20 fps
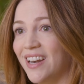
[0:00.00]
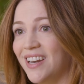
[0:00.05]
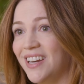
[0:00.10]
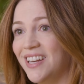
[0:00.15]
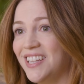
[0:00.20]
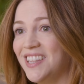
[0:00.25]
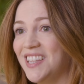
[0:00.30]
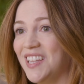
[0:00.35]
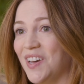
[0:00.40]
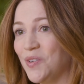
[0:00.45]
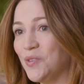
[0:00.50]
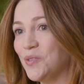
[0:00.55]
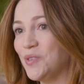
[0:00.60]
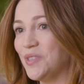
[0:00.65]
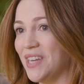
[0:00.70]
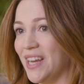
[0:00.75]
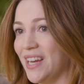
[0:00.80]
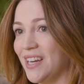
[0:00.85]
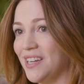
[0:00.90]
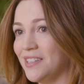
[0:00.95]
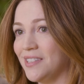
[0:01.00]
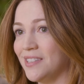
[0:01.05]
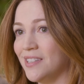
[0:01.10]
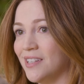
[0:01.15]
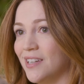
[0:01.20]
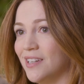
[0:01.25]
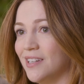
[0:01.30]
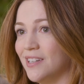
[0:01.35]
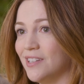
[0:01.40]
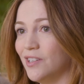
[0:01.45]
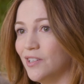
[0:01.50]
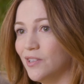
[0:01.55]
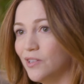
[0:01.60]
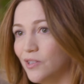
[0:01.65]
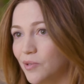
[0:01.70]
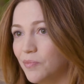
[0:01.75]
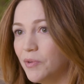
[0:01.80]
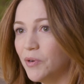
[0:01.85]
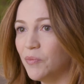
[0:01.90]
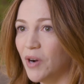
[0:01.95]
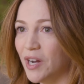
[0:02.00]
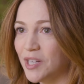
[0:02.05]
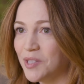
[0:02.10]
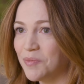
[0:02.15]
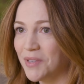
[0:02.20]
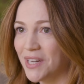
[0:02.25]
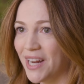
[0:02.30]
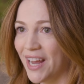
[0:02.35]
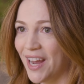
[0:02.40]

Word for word: need those days. Lumen wants me to